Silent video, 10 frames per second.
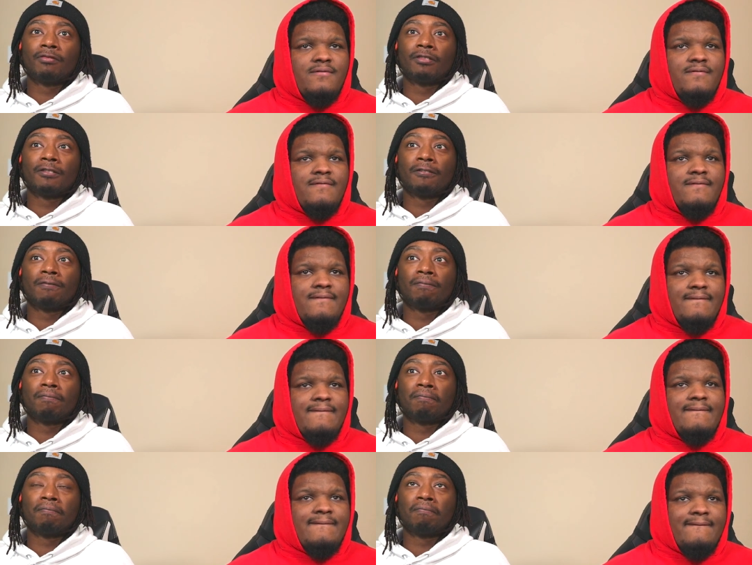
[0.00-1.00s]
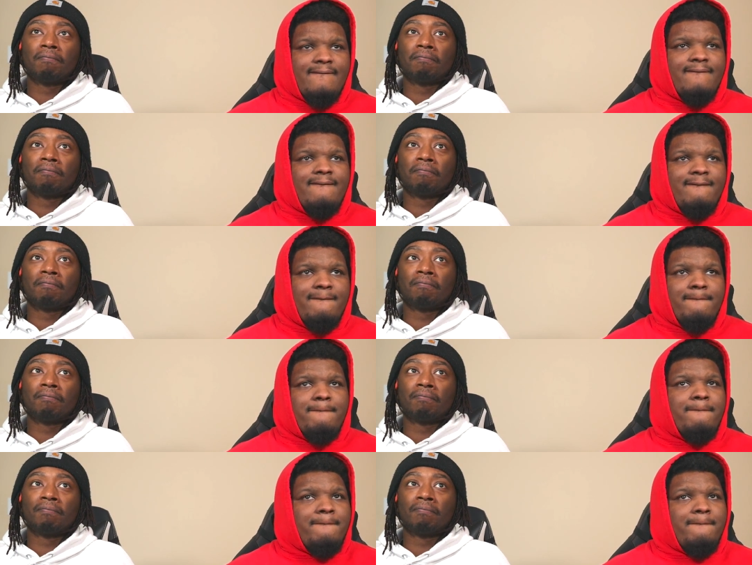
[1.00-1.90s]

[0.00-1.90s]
No one is speaking in this clip.